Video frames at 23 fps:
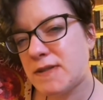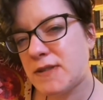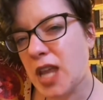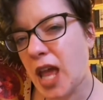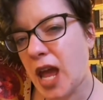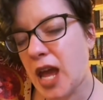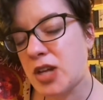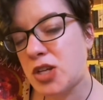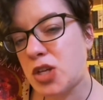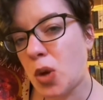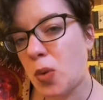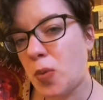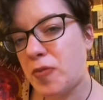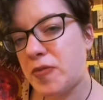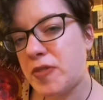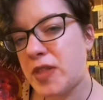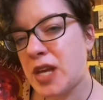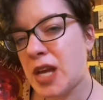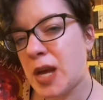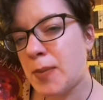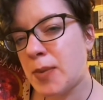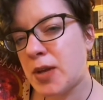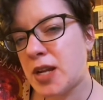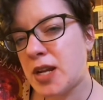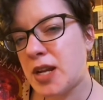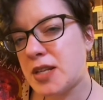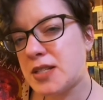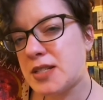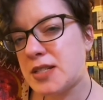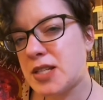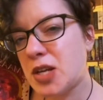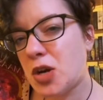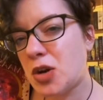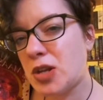I don't think I'm going to
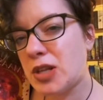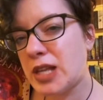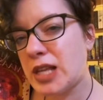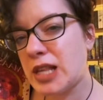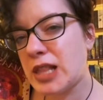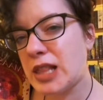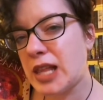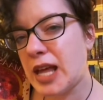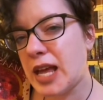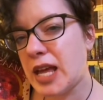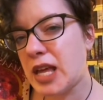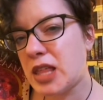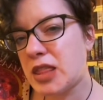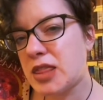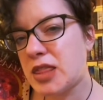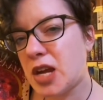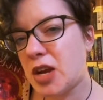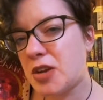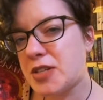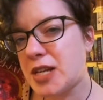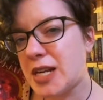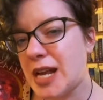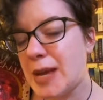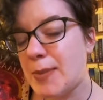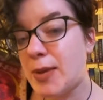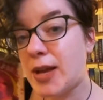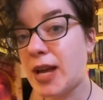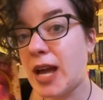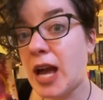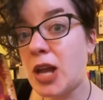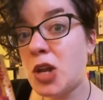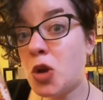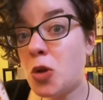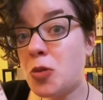necessarily like their dynamic.
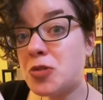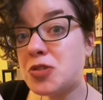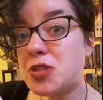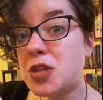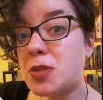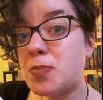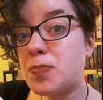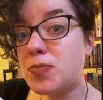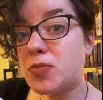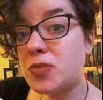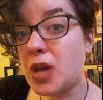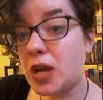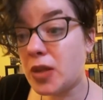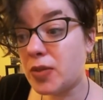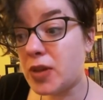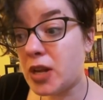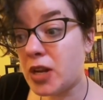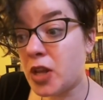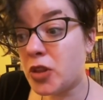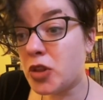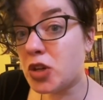I know there's a, a, another